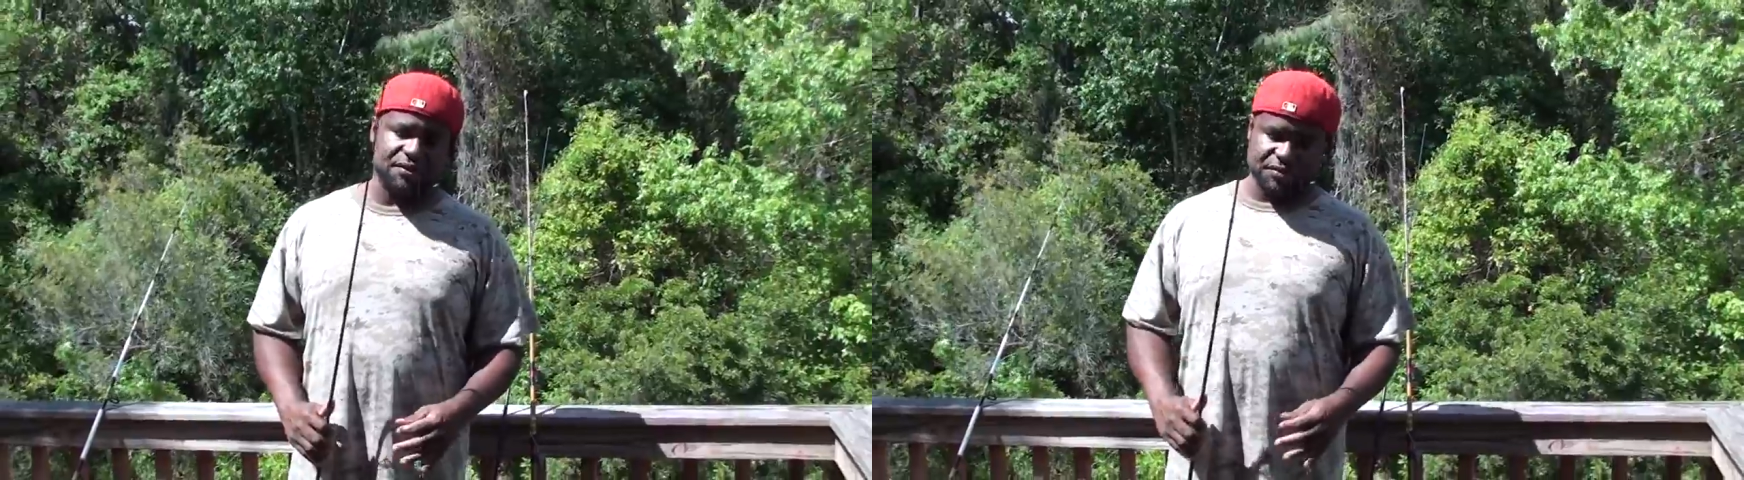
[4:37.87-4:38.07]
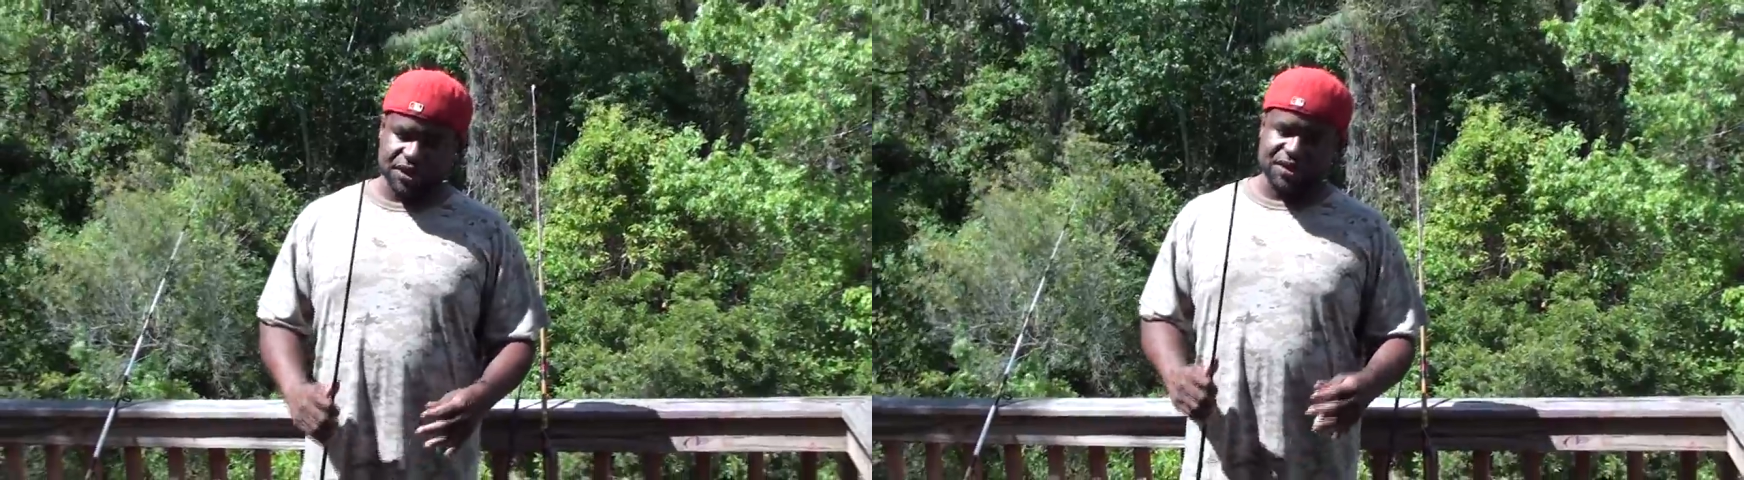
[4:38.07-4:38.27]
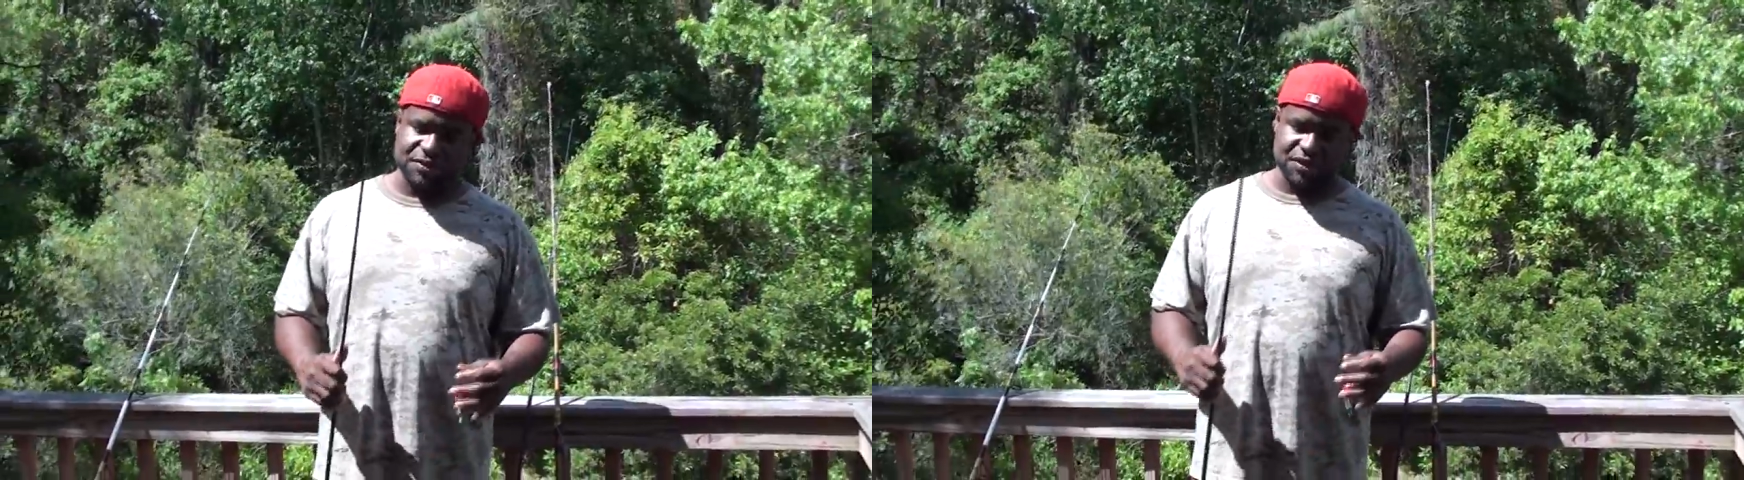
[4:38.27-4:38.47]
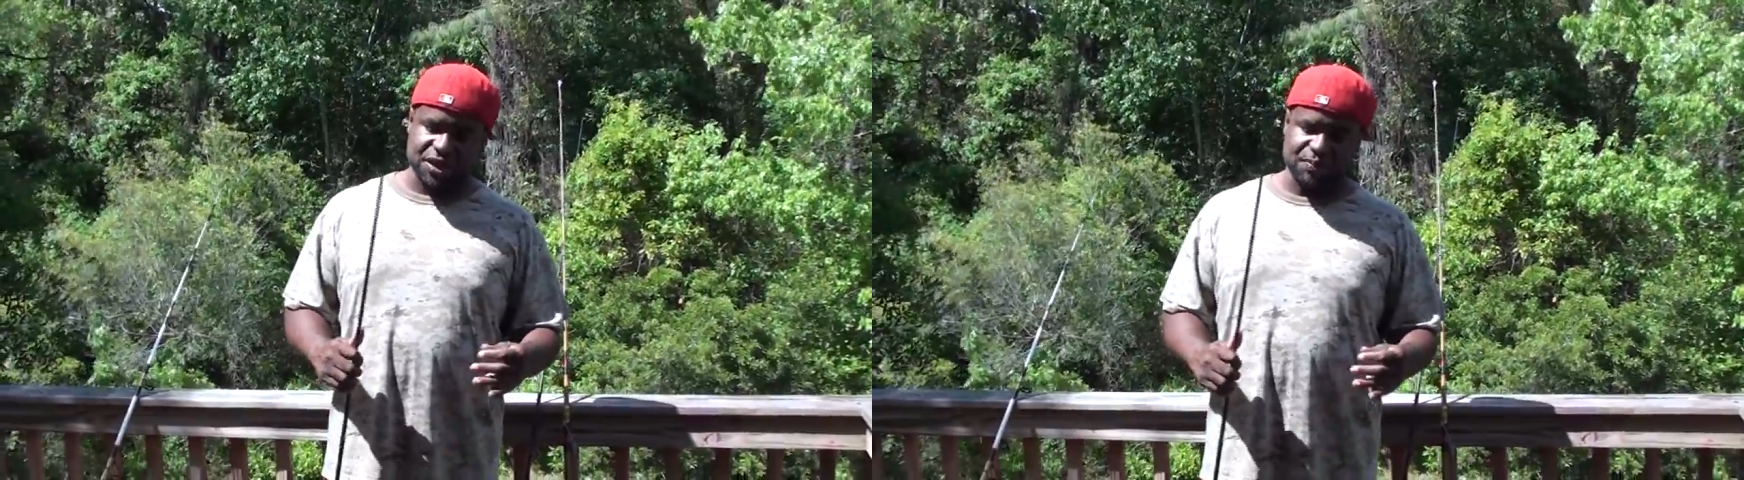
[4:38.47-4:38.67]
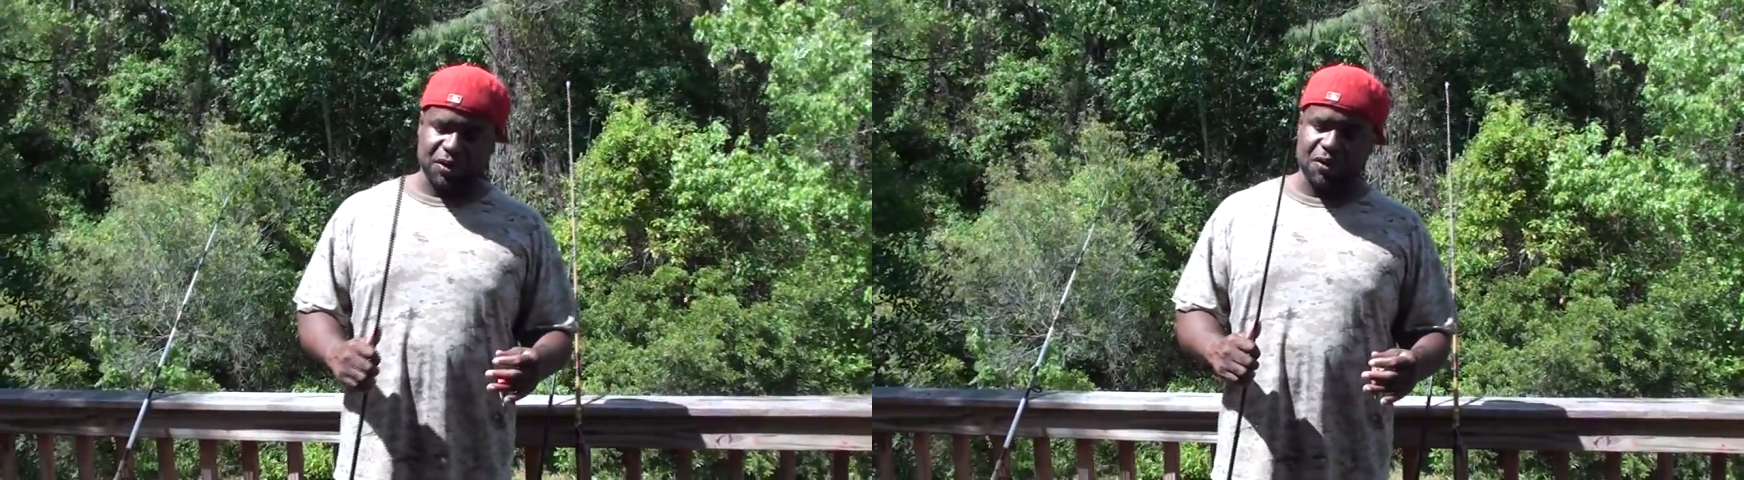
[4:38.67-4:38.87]

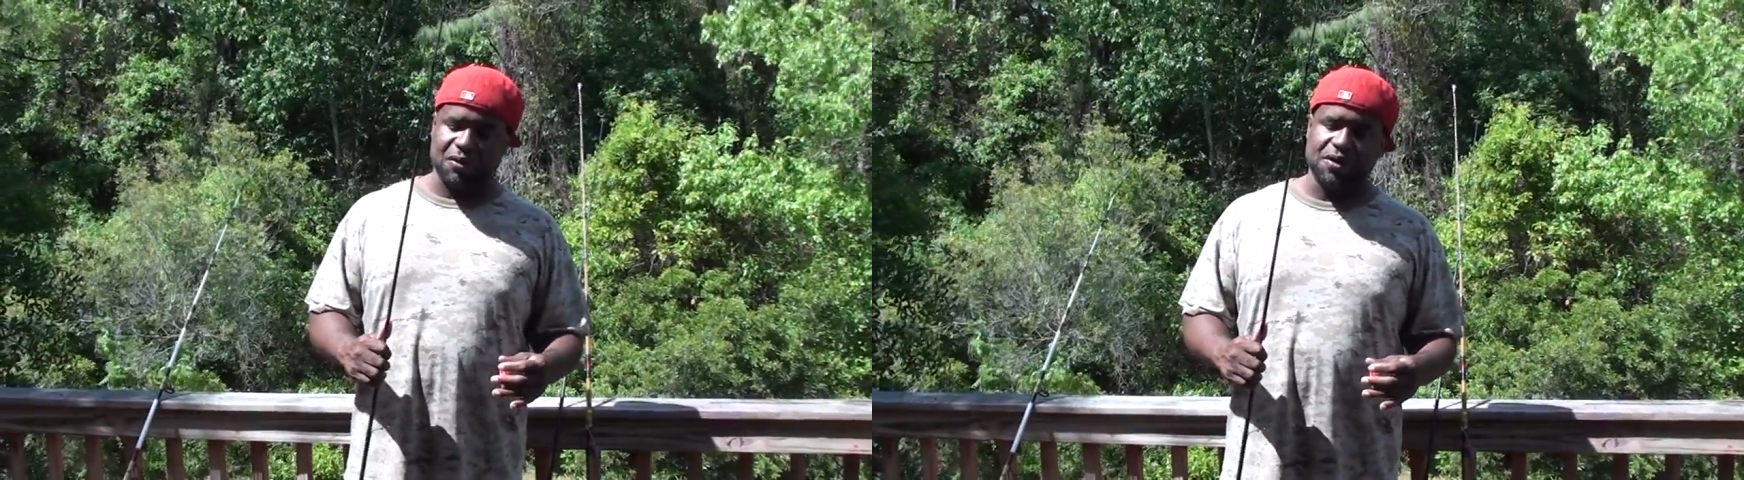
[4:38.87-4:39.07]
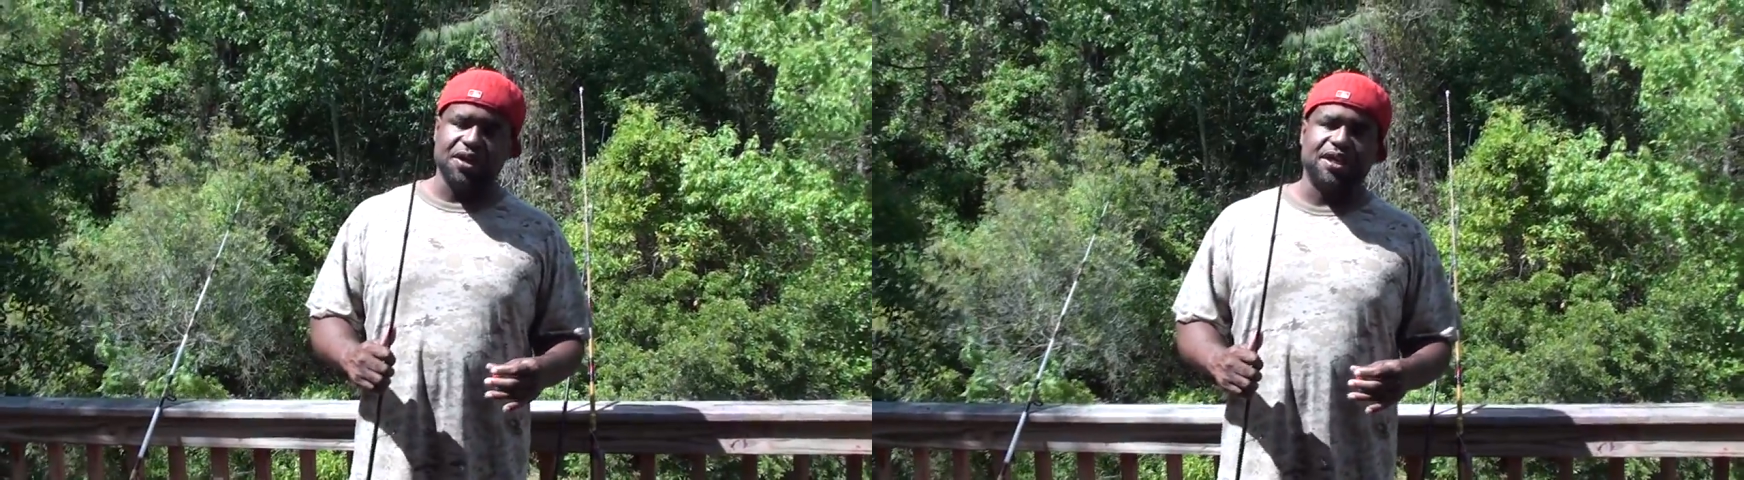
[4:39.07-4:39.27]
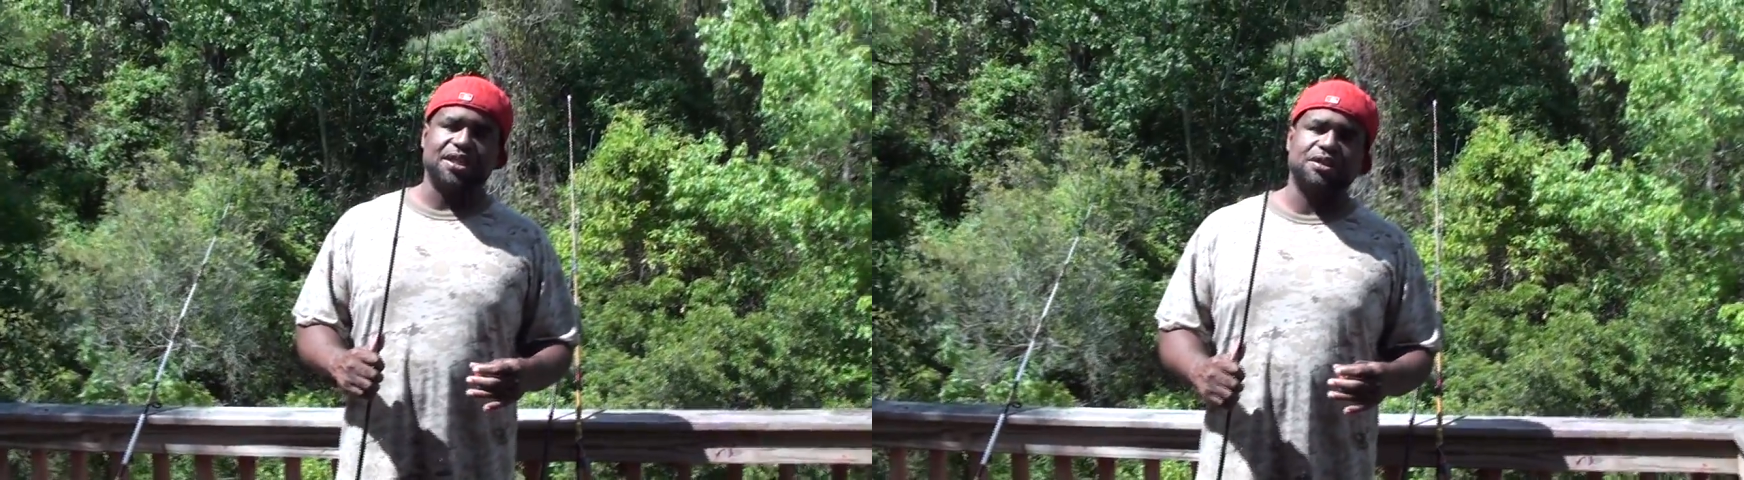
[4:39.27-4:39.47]
This pole is